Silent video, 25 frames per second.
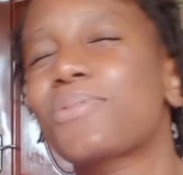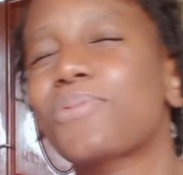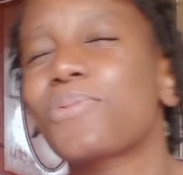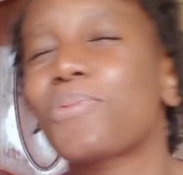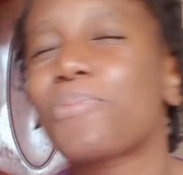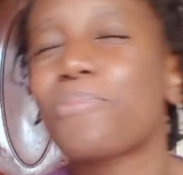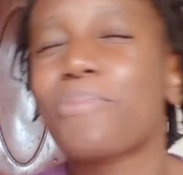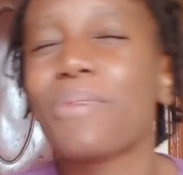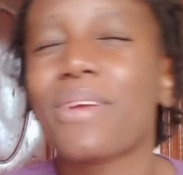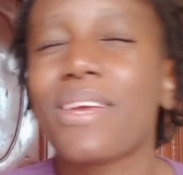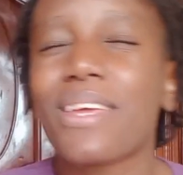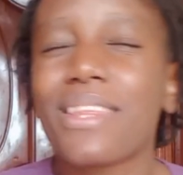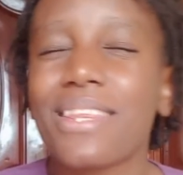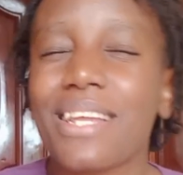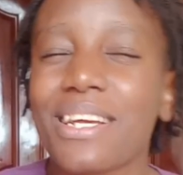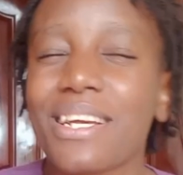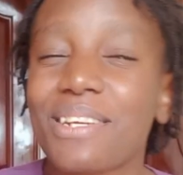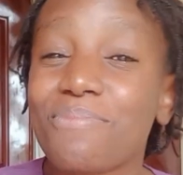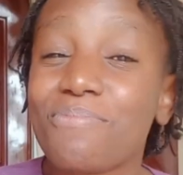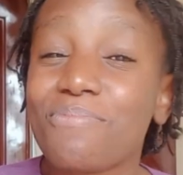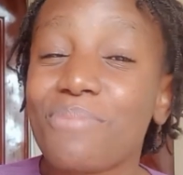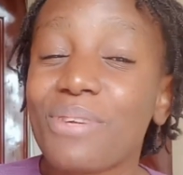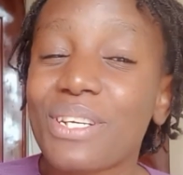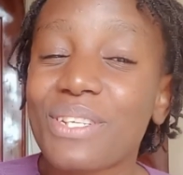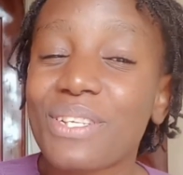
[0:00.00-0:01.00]
to me
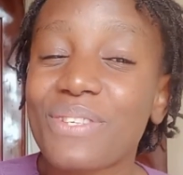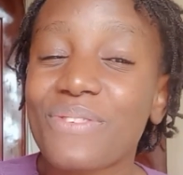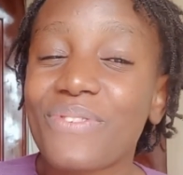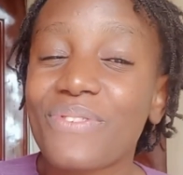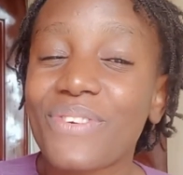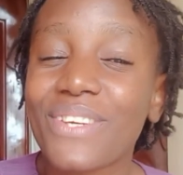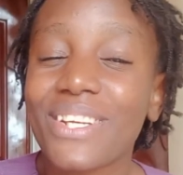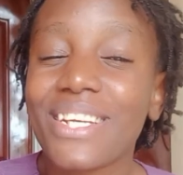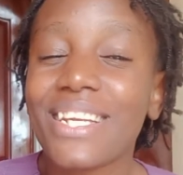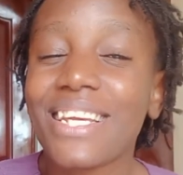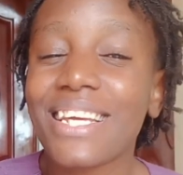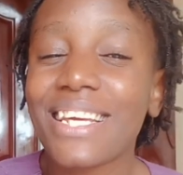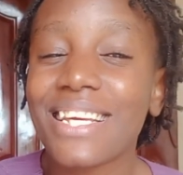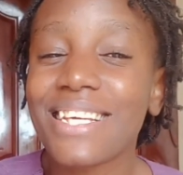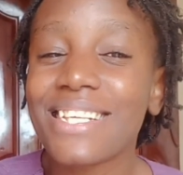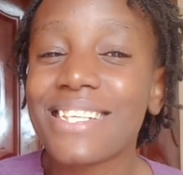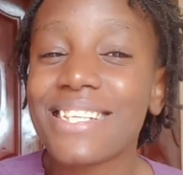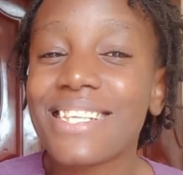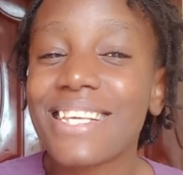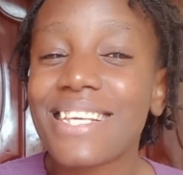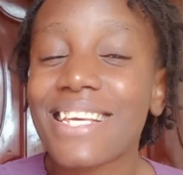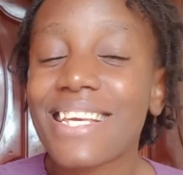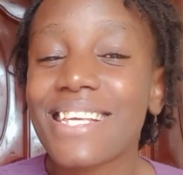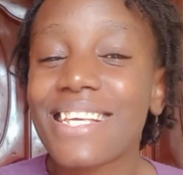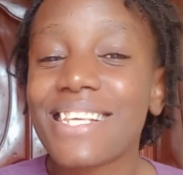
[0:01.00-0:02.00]
that breastfeeding
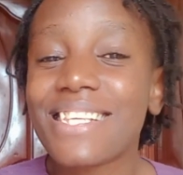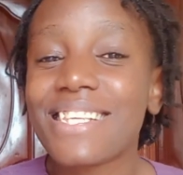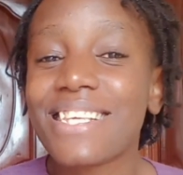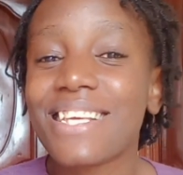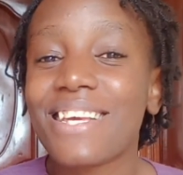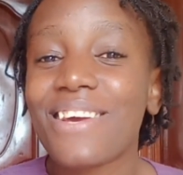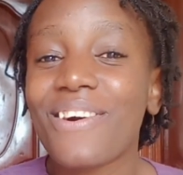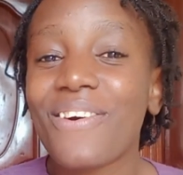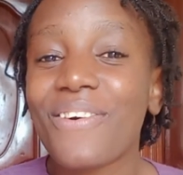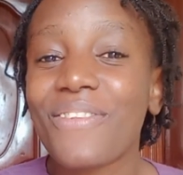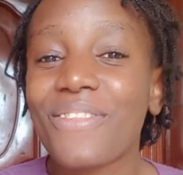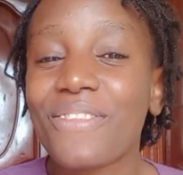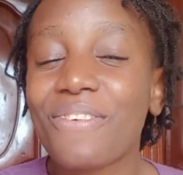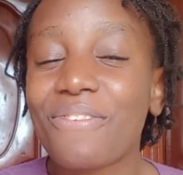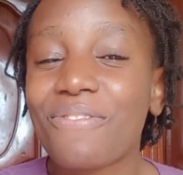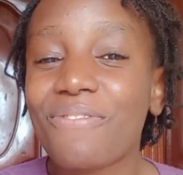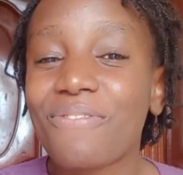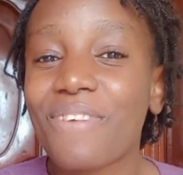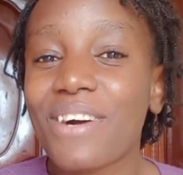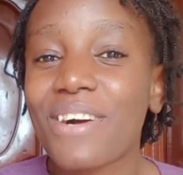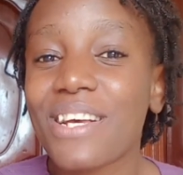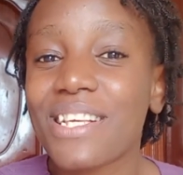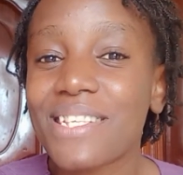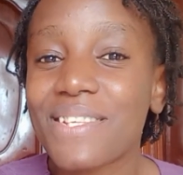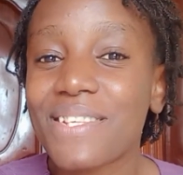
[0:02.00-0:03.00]
is easy on
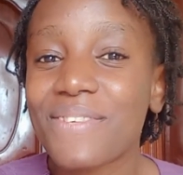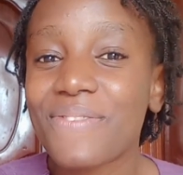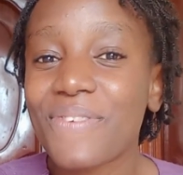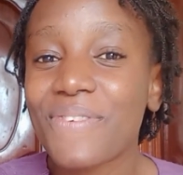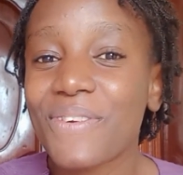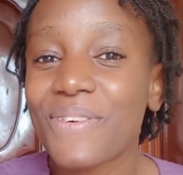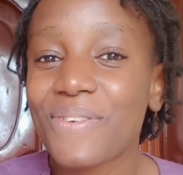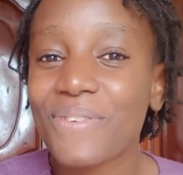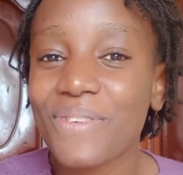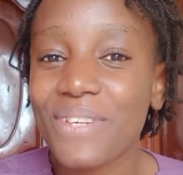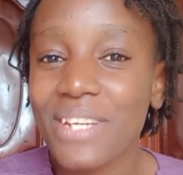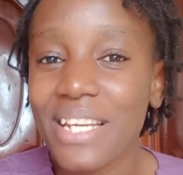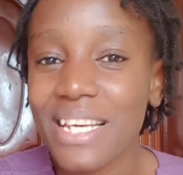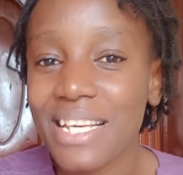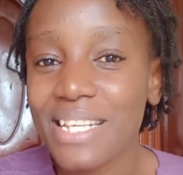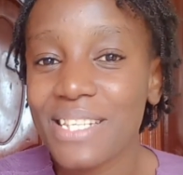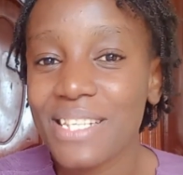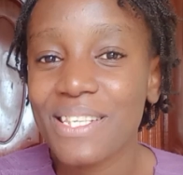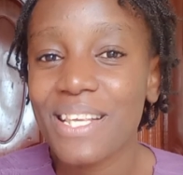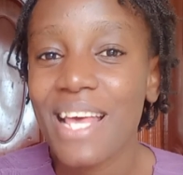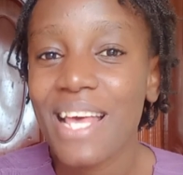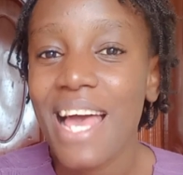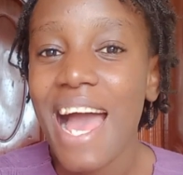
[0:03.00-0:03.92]
the first few days